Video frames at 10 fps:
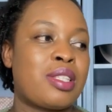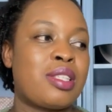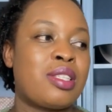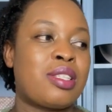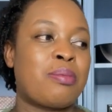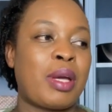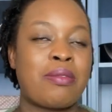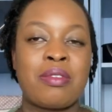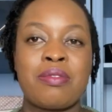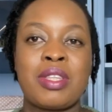This is my
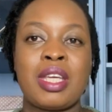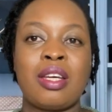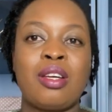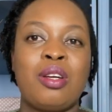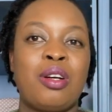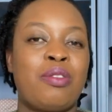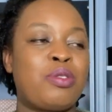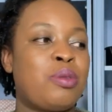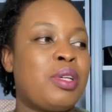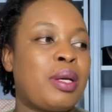5th year of
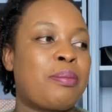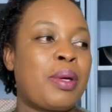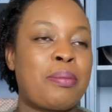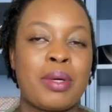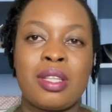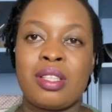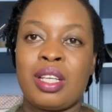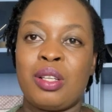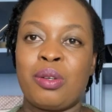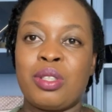doing a
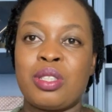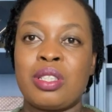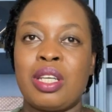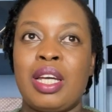birthday launch,